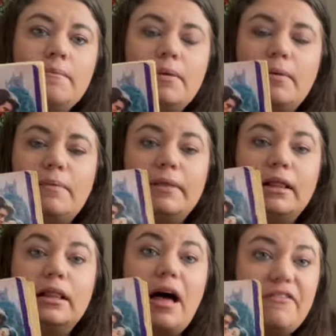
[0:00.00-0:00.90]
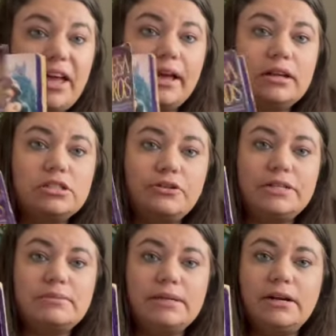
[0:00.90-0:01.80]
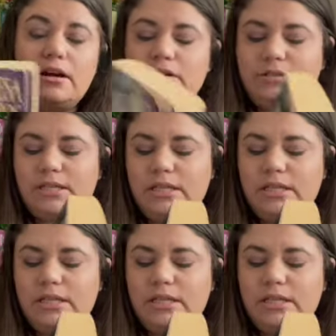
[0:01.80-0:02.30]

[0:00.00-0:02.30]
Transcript: People have been loving Teresa Medeiros